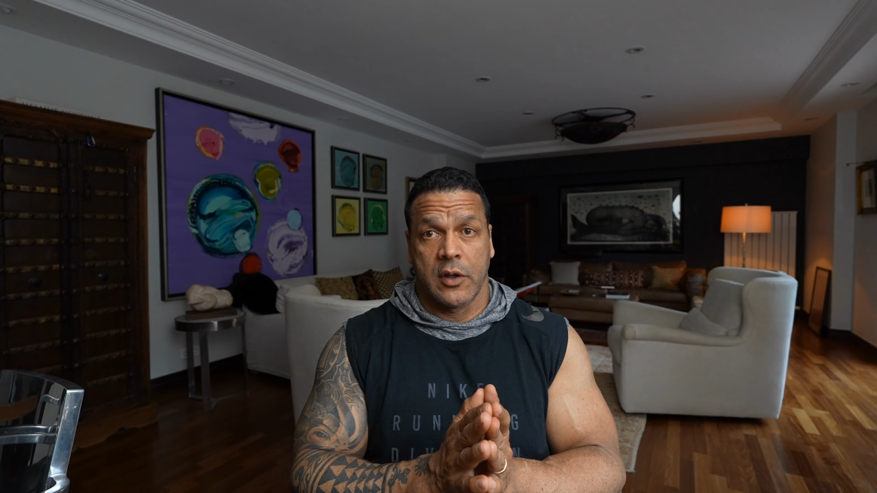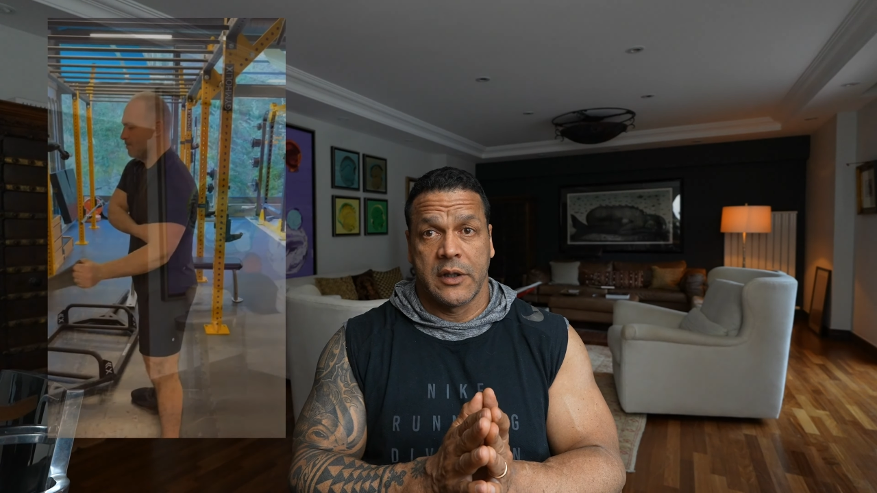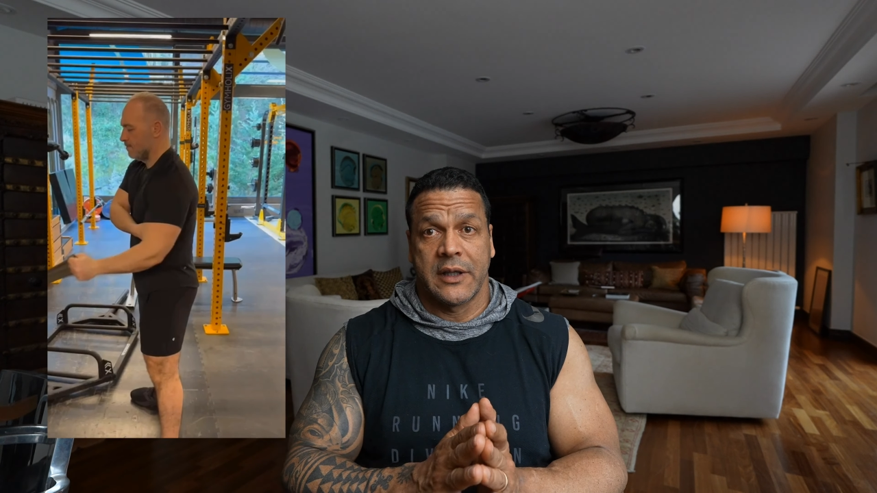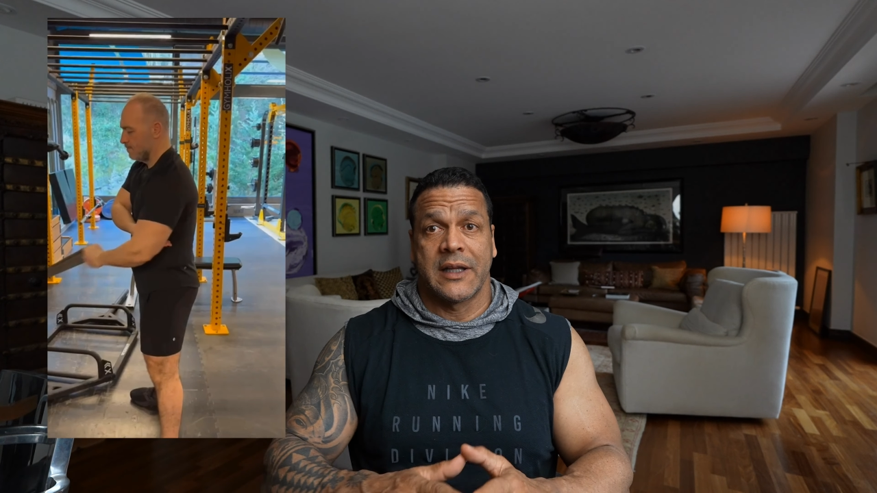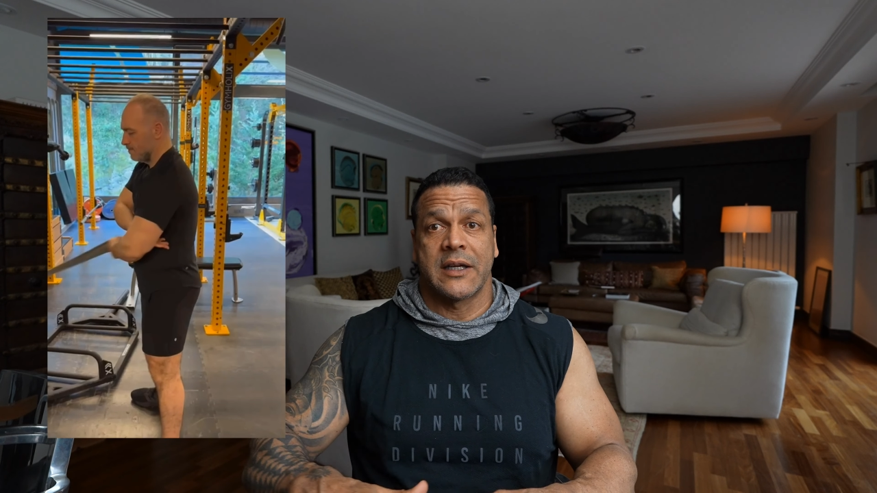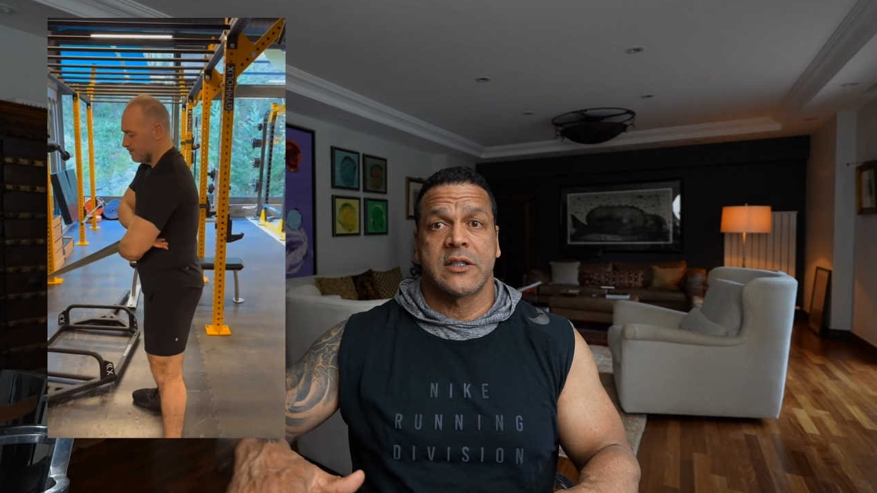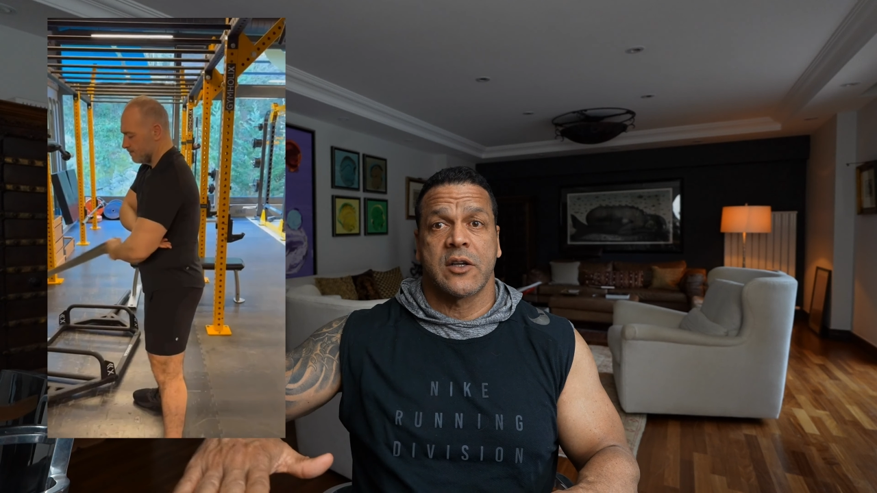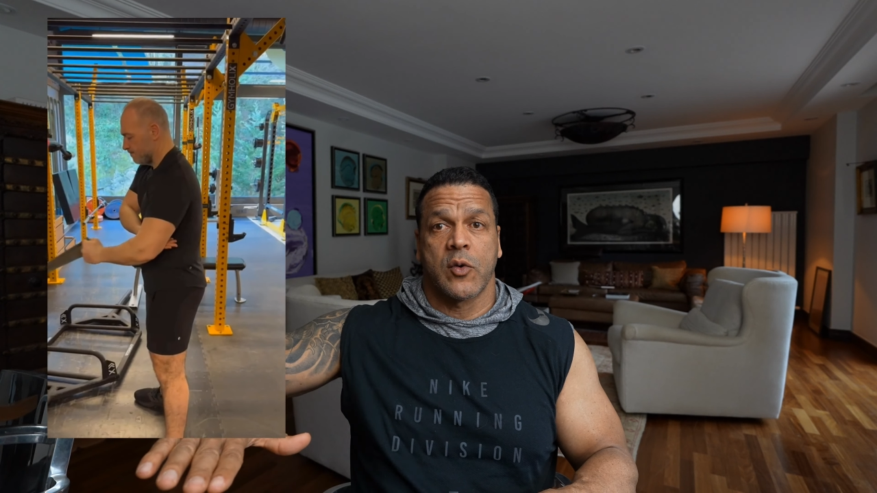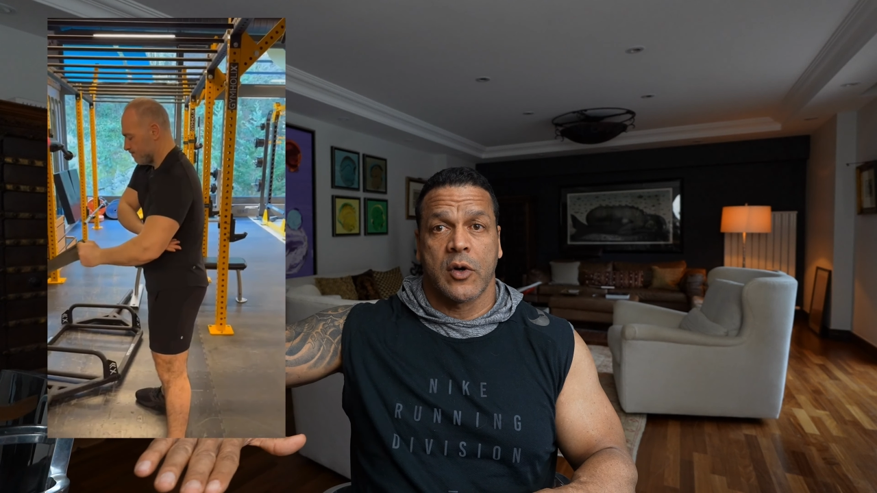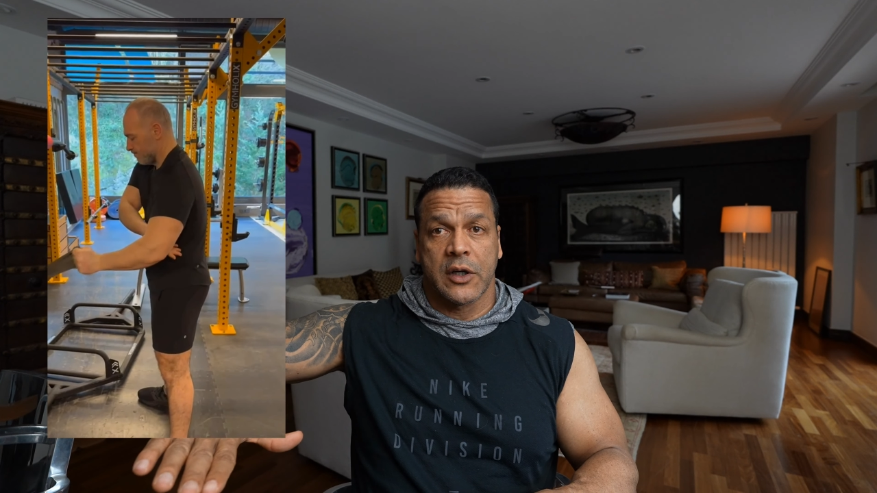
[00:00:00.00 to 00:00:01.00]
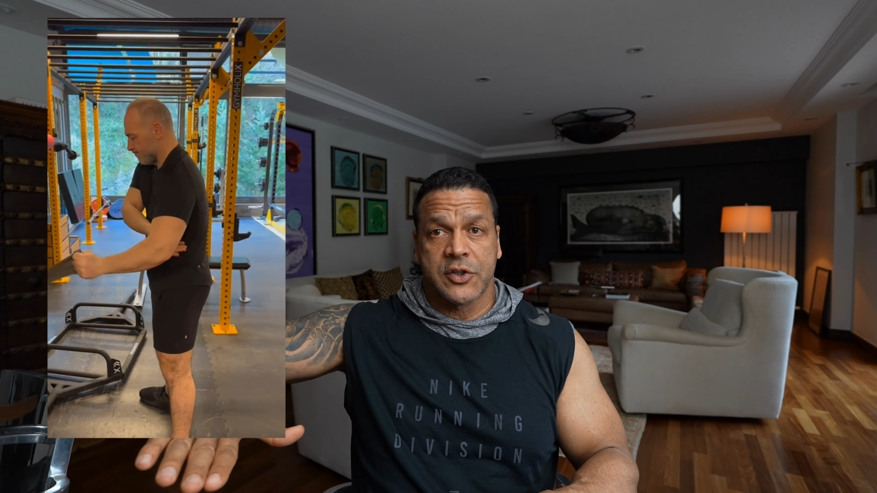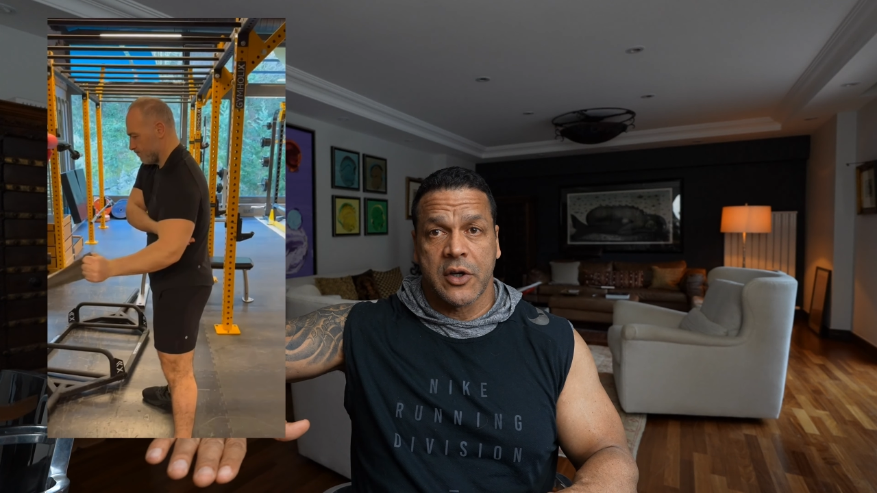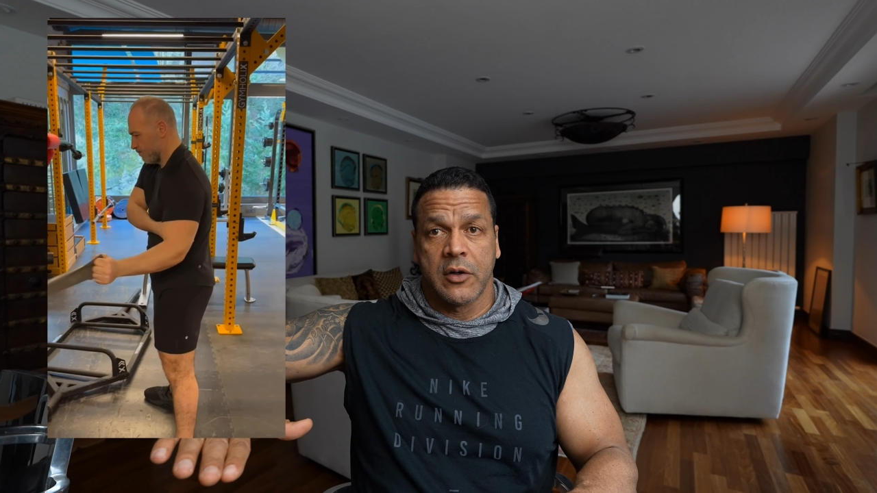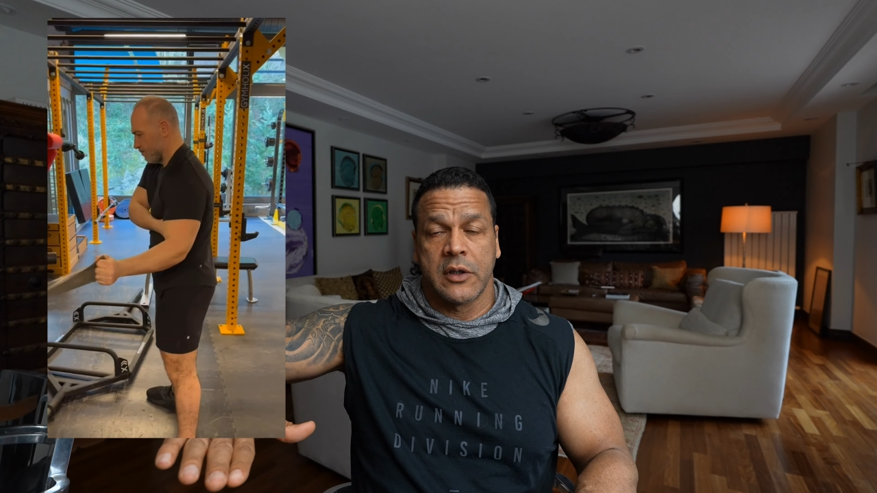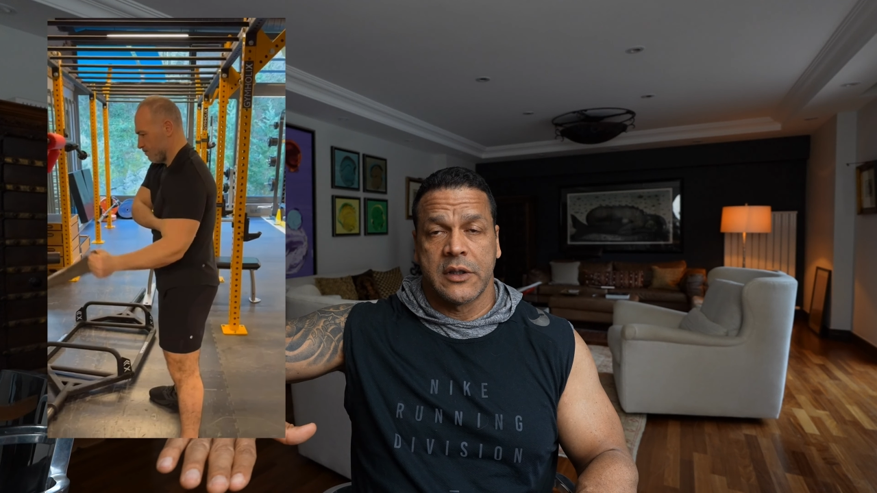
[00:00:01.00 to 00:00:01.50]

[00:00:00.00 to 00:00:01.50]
And the elastic work I've shown,